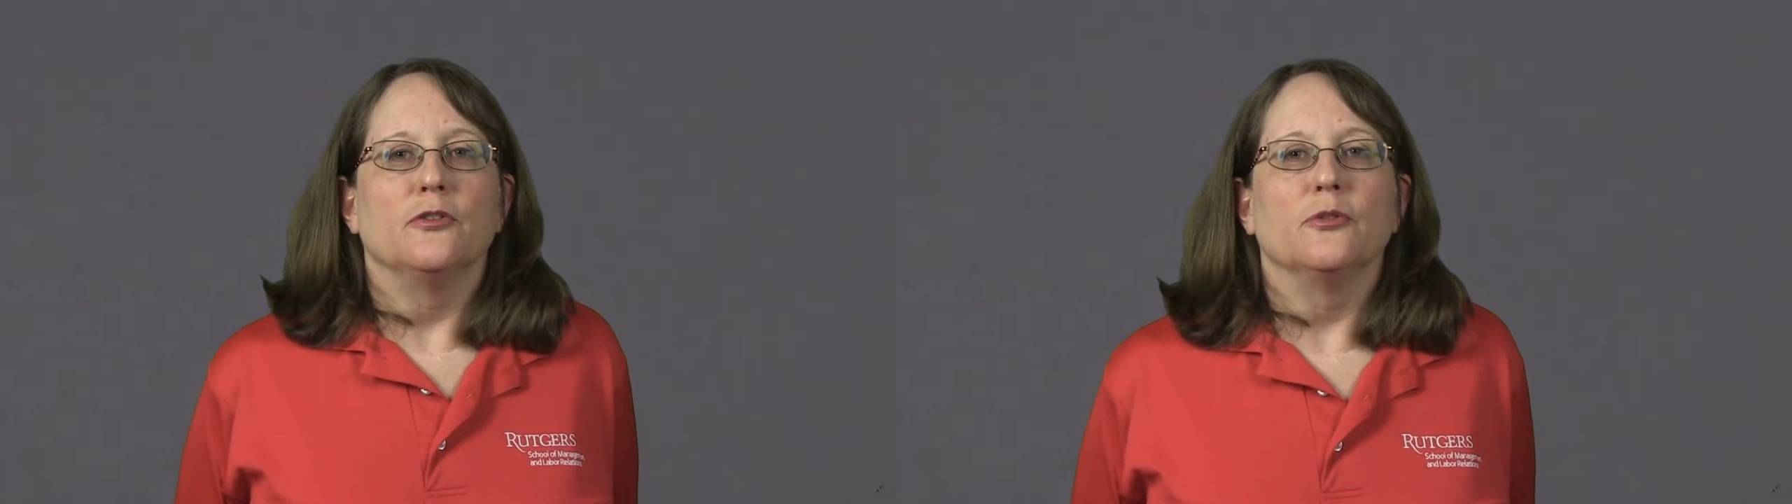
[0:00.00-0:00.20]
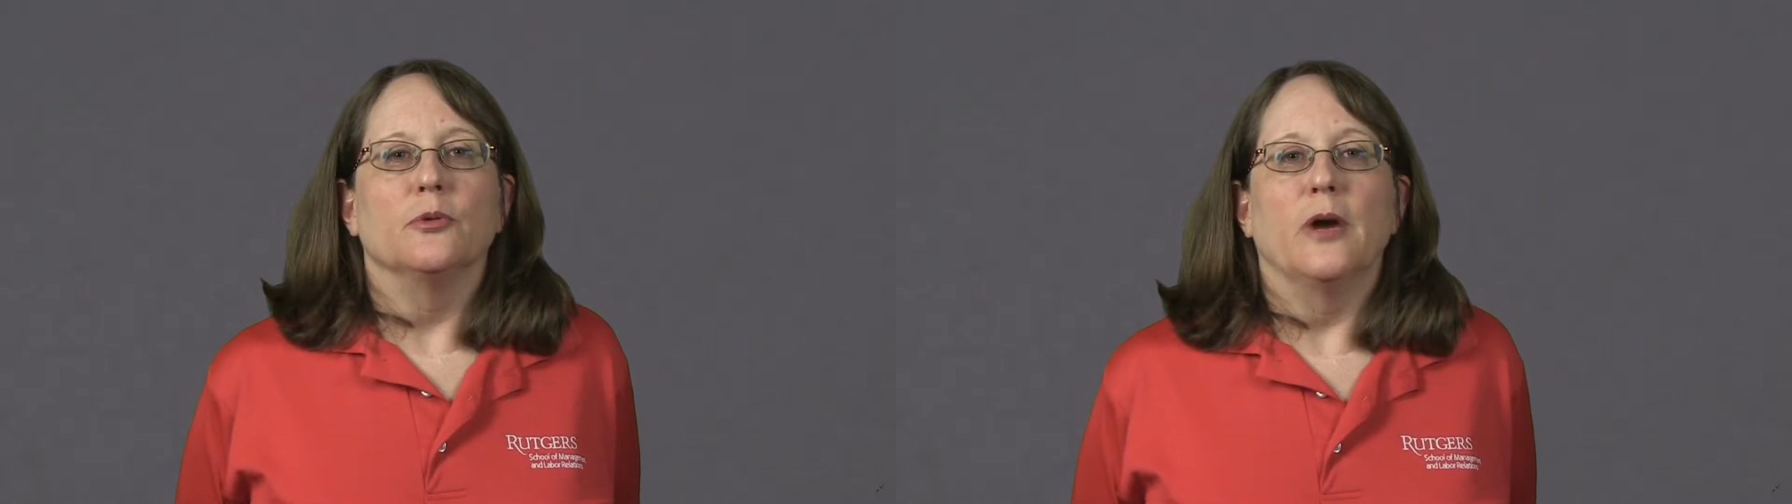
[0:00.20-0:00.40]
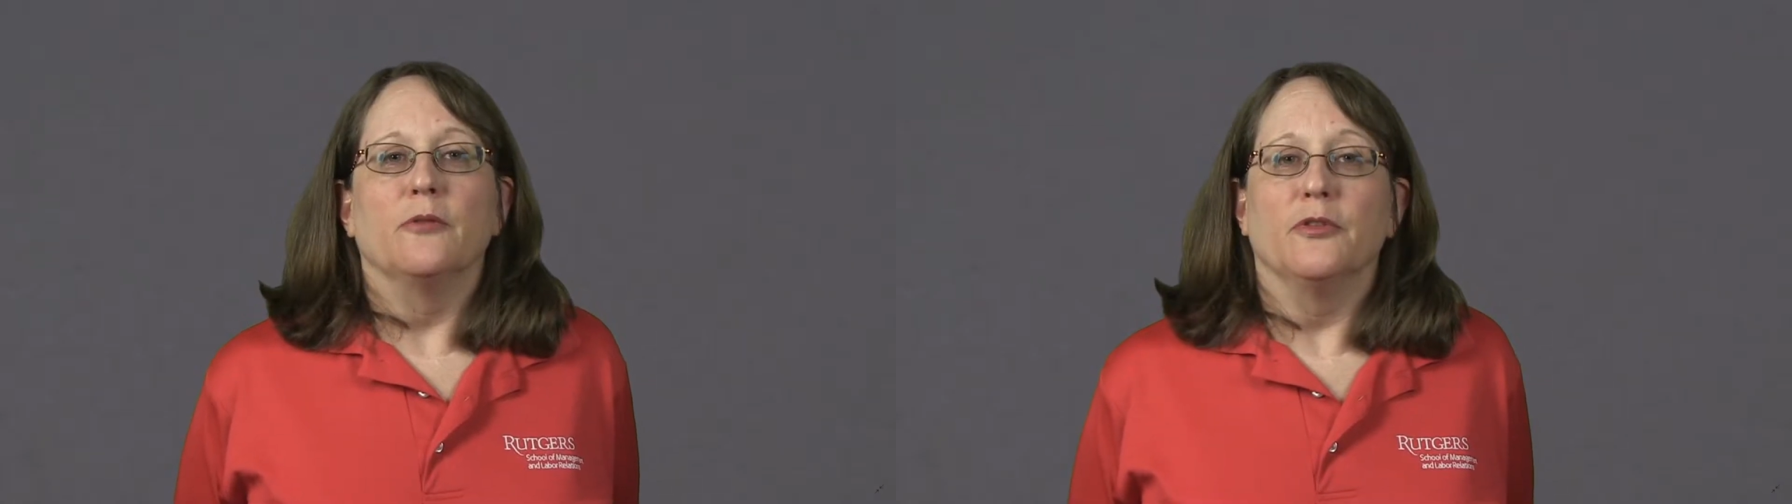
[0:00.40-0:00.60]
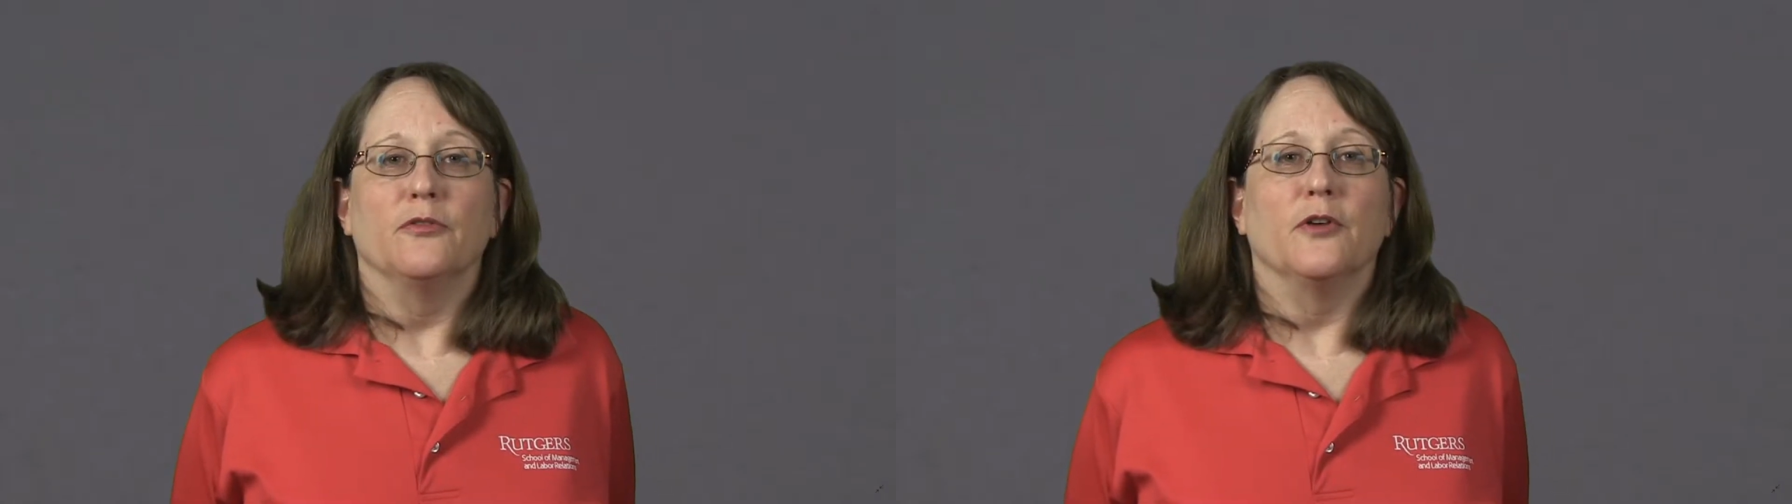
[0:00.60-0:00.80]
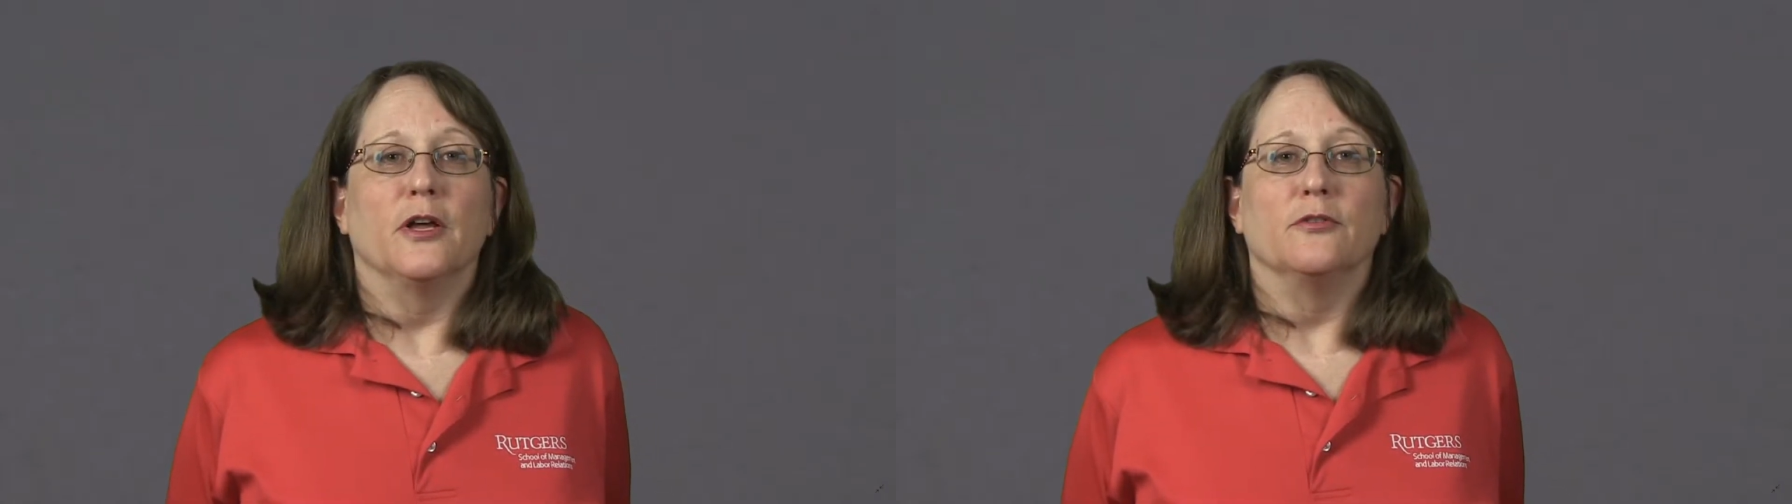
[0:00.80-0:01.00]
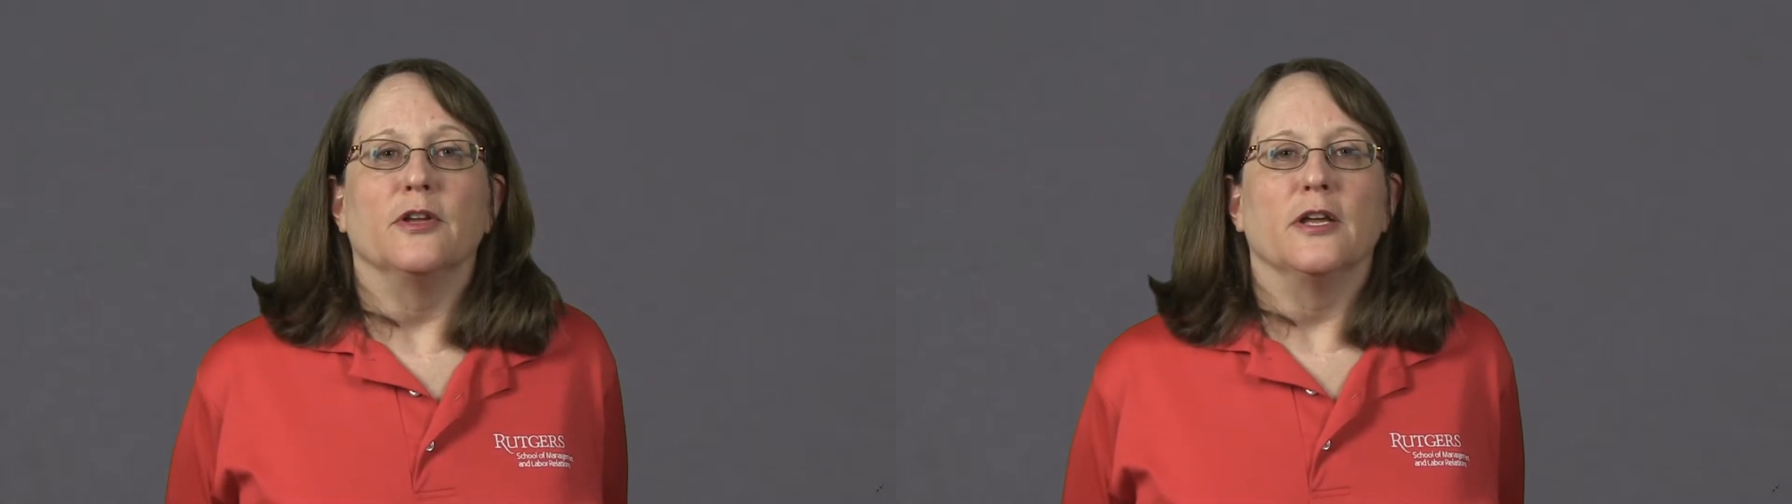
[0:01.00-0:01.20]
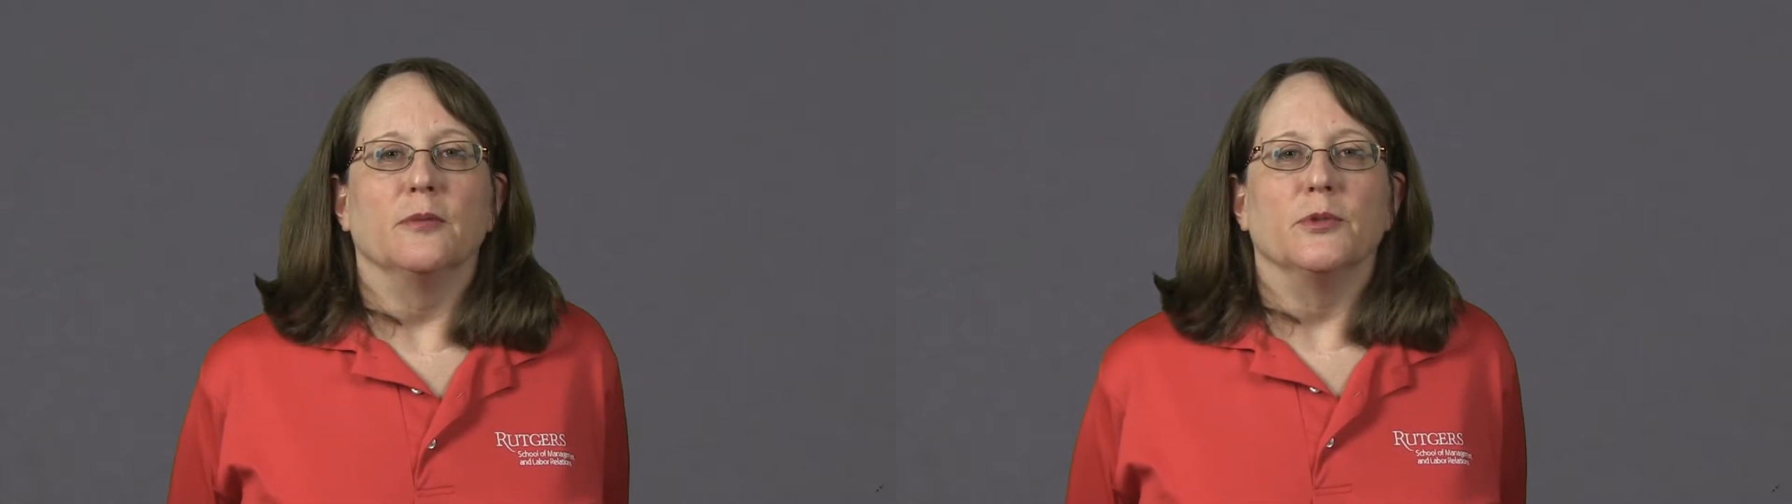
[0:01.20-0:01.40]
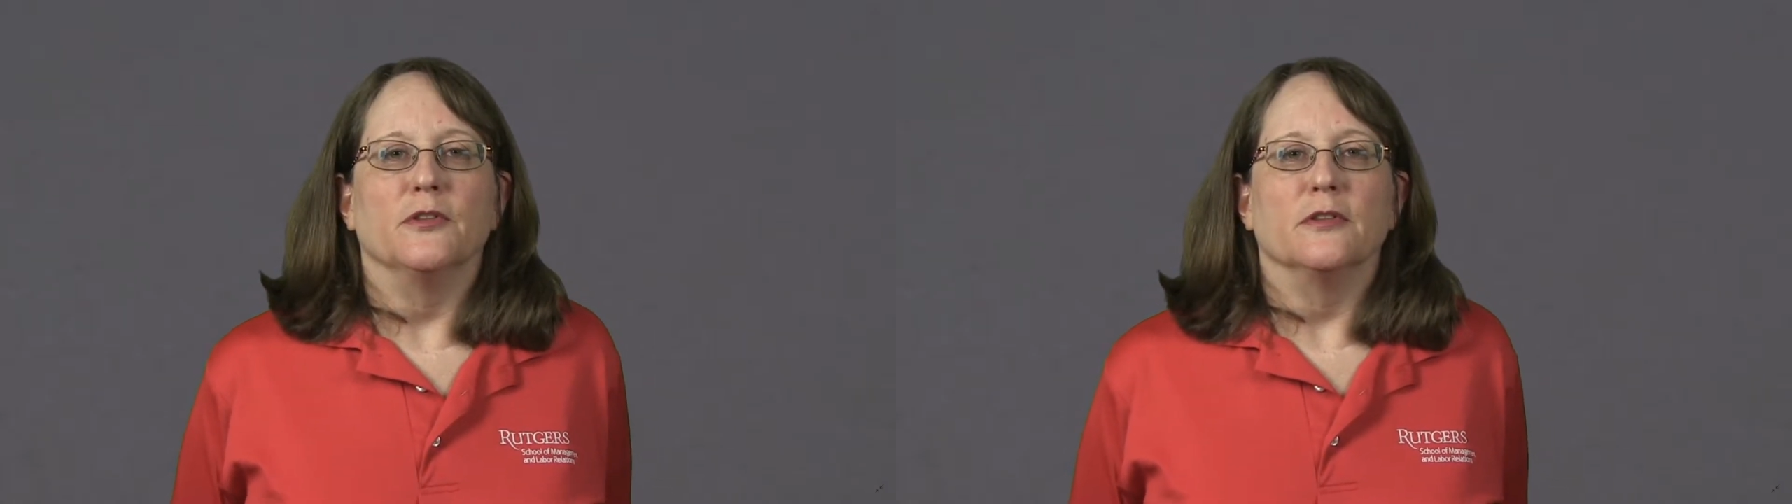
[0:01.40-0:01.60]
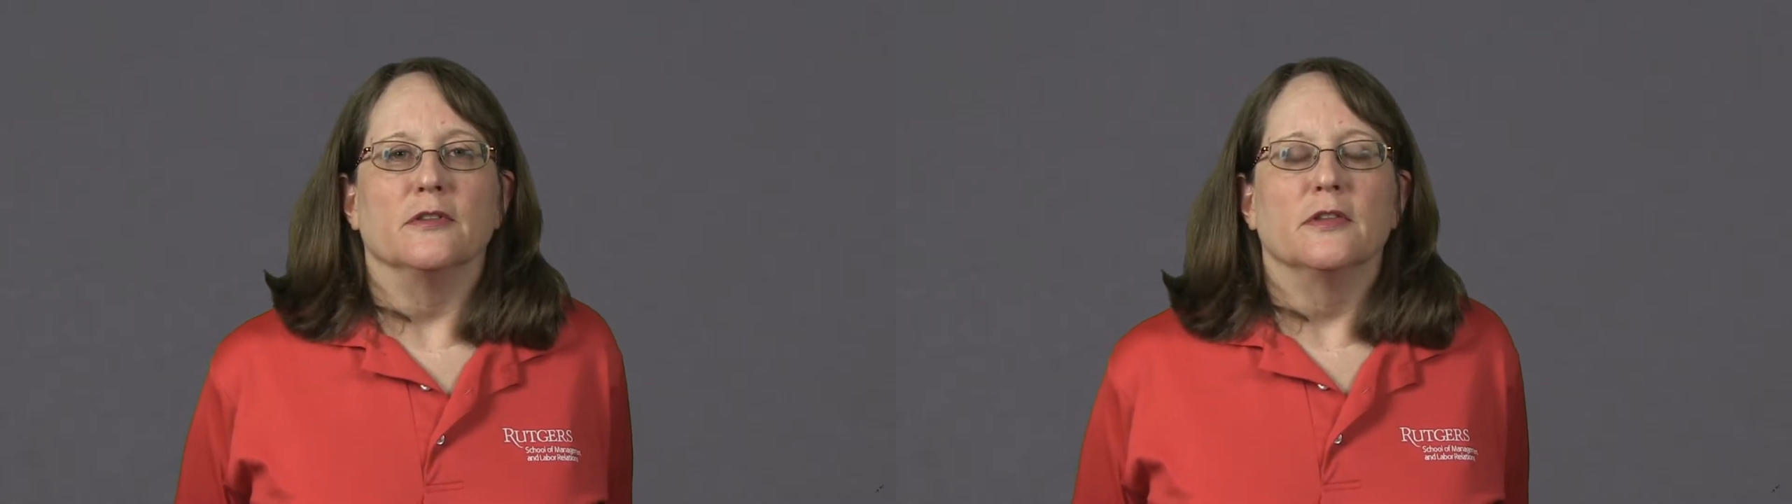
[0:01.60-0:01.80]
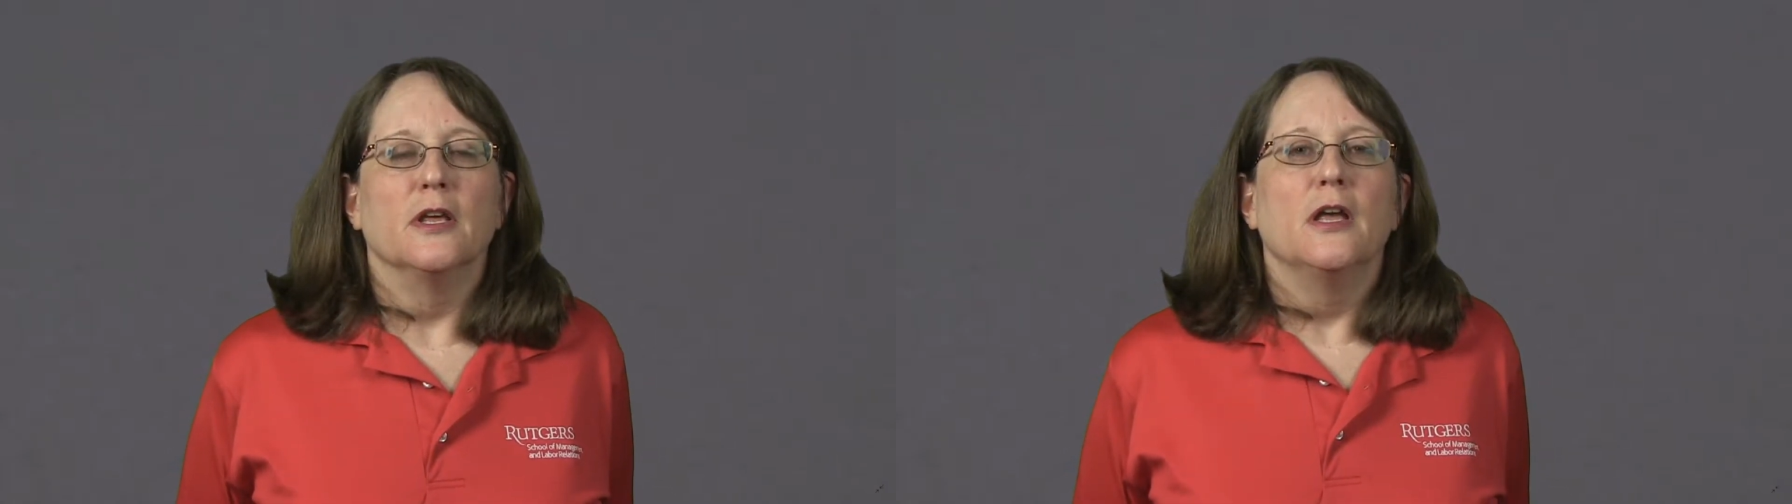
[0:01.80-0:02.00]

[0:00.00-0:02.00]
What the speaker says: throughout the 5 campuses.